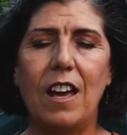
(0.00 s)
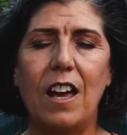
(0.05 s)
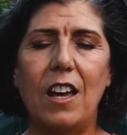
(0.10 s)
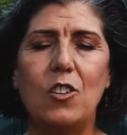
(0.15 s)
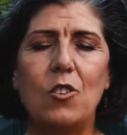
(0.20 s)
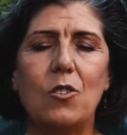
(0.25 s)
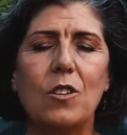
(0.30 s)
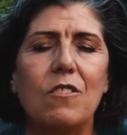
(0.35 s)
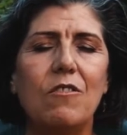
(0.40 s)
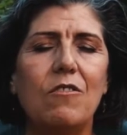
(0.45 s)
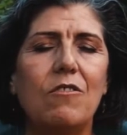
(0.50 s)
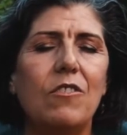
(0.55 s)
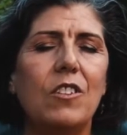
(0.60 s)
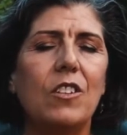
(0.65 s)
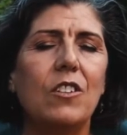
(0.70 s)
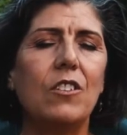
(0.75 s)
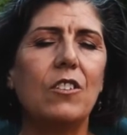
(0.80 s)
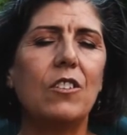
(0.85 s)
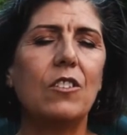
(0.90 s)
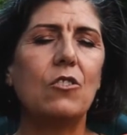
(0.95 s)
And you can
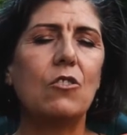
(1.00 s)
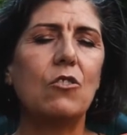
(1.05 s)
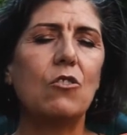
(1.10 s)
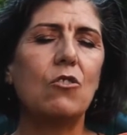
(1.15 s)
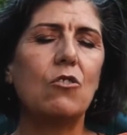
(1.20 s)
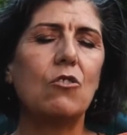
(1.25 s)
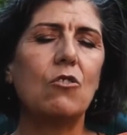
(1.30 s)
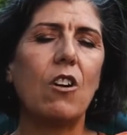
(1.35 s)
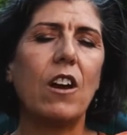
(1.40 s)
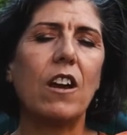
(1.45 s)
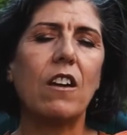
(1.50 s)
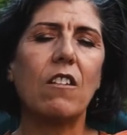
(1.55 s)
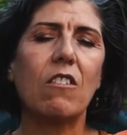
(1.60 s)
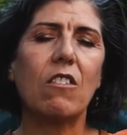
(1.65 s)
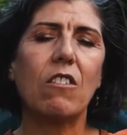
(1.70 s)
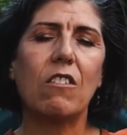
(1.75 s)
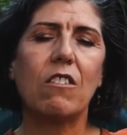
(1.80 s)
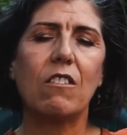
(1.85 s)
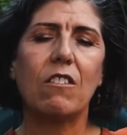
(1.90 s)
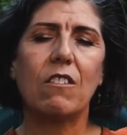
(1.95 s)
feel the
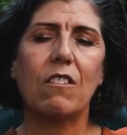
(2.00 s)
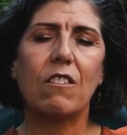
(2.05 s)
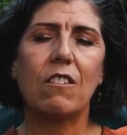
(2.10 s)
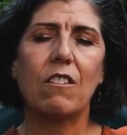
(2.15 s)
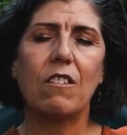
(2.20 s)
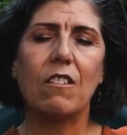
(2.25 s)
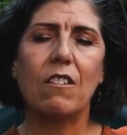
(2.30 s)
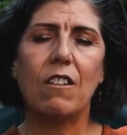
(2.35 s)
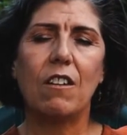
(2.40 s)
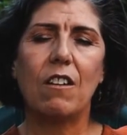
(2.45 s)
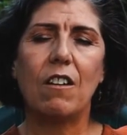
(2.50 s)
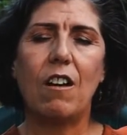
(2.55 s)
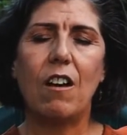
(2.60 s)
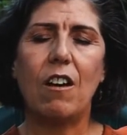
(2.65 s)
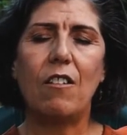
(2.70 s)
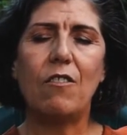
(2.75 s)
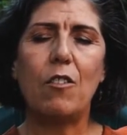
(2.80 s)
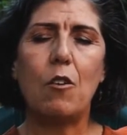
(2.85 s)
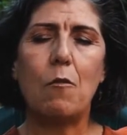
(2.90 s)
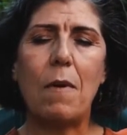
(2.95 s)
strength
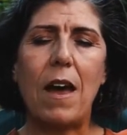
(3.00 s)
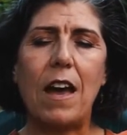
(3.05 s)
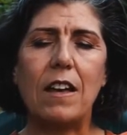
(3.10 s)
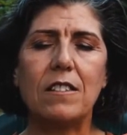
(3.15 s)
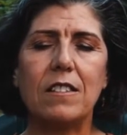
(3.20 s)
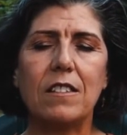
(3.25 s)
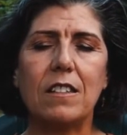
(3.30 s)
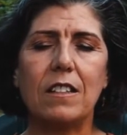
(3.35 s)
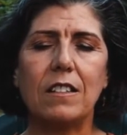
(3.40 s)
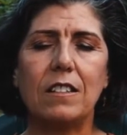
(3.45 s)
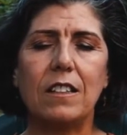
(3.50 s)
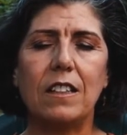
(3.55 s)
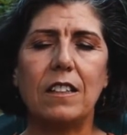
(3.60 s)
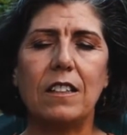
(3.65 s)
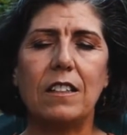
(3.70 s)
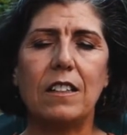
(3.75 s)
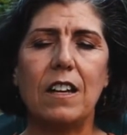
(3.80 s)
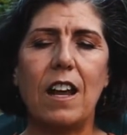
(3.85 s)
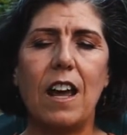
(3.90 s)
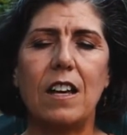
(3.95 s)
of the
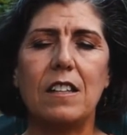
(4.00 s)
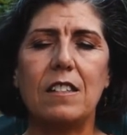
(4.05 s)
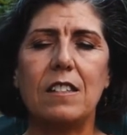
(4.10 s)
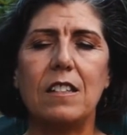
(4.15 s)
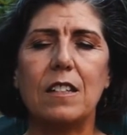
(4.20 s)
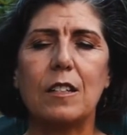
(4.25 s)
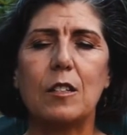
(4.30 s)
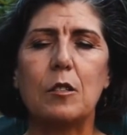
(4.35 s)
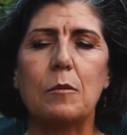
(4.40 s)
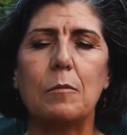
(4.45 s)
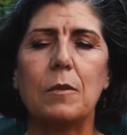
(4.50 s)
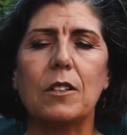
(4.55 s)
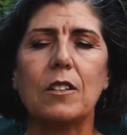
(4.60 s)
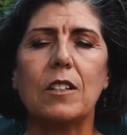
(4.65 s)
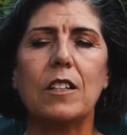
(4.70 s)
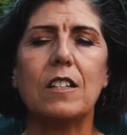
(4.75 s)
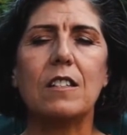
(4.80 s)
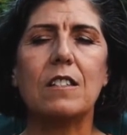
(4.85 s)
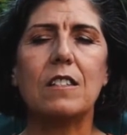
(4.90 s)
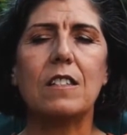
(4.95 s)
masculine as it
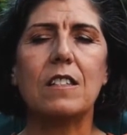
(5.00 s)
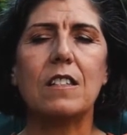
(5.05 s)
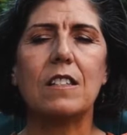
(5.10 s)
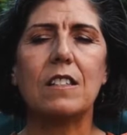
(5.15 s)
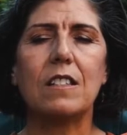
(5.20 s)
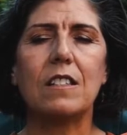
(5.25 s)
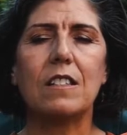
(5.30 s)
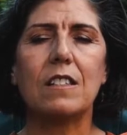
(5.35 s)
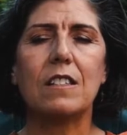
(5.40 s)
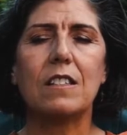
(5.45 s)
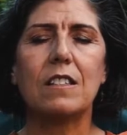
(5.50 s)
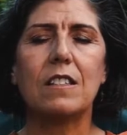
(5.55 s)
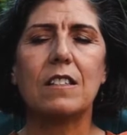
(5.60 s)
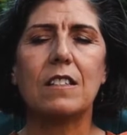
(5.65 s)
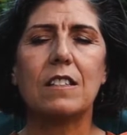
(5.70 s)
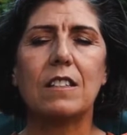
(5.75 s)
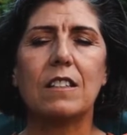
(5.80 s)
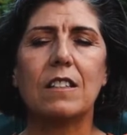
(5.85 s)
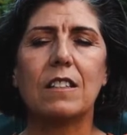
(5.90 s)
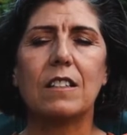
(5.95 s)
experiences
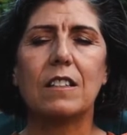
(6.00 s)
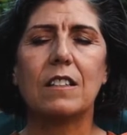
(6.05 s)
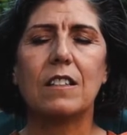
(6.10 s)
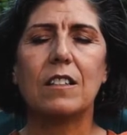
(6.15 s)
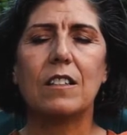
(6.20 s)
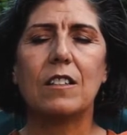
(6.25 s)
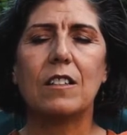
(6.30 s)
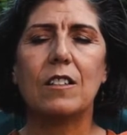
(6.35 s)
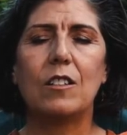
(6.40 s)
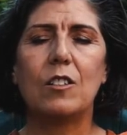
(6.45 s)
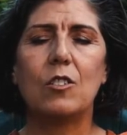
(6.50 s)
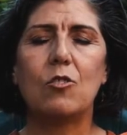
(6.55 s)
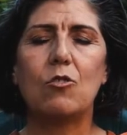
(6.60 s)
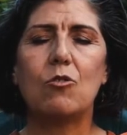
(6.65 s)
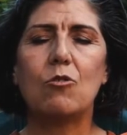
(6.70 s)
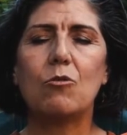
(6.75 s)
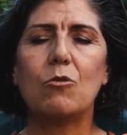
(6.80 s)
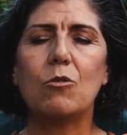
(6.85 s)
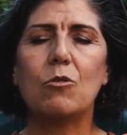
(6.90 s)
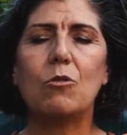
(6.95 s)

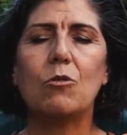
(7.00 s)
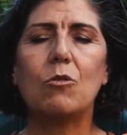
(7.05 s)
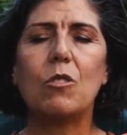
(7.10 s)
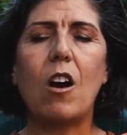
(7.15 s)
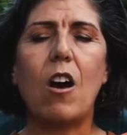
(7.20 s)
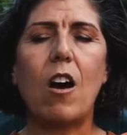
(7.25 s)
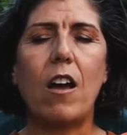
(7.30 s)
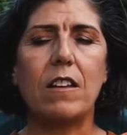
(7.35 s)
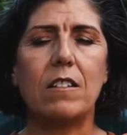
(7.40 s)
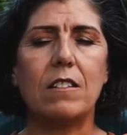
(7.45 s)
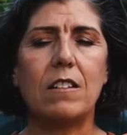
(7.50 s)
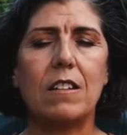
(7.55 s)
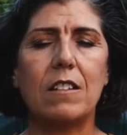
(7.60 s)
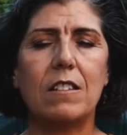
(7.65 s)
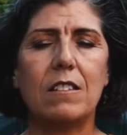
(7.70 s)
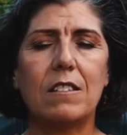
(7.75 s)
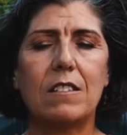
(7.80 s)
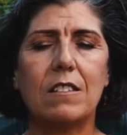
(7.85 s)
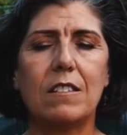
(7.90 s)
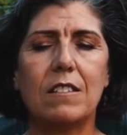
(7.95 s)
true
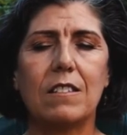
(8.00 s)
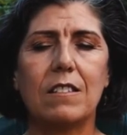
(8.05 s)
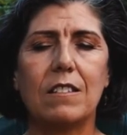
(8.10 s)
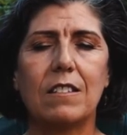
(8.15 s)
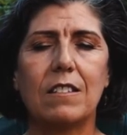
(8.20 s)
kindness.